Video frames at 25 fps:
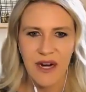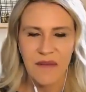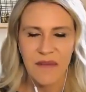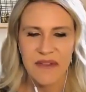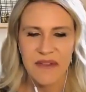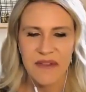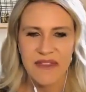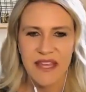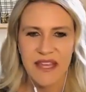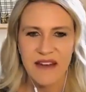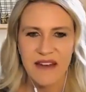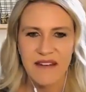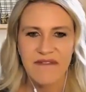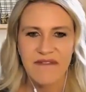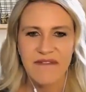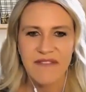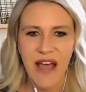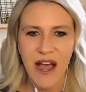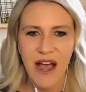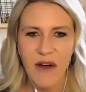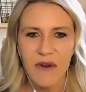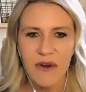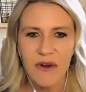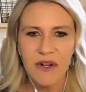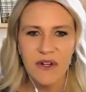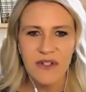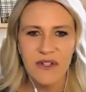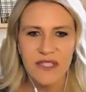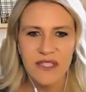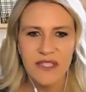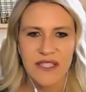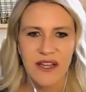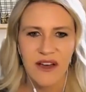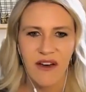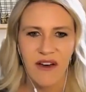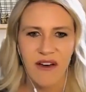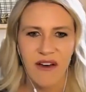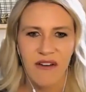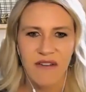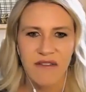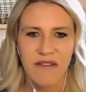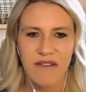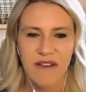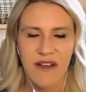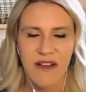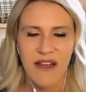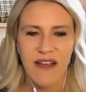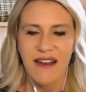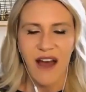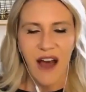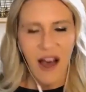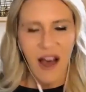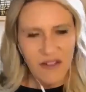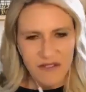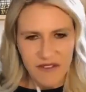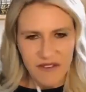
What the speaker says: but then found herself not